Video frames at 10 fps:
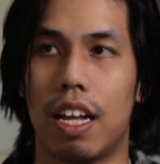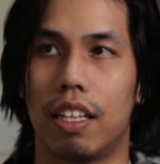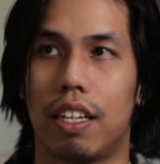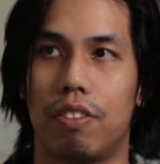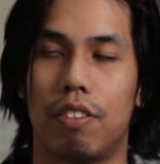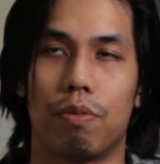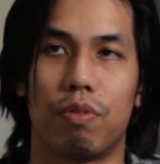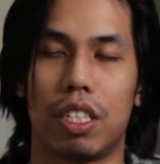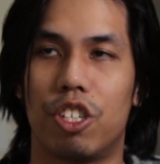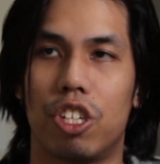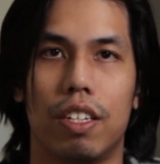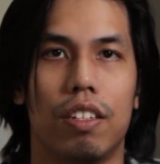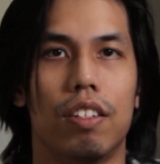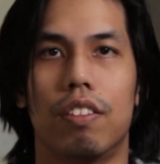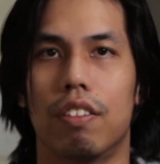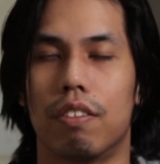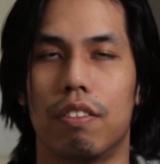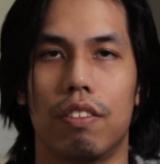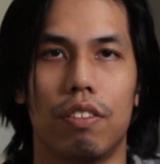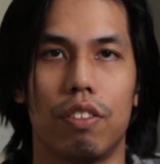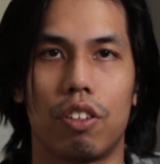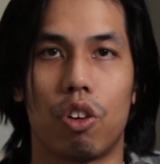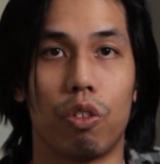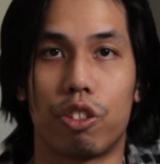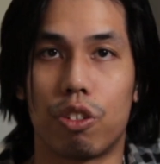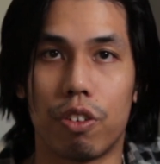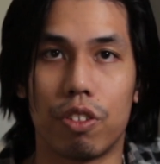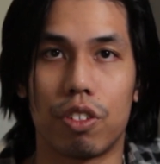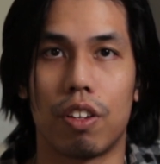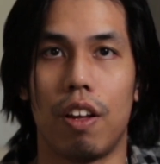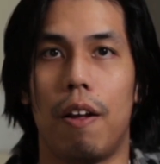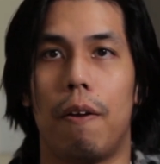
like the religion, the cultures,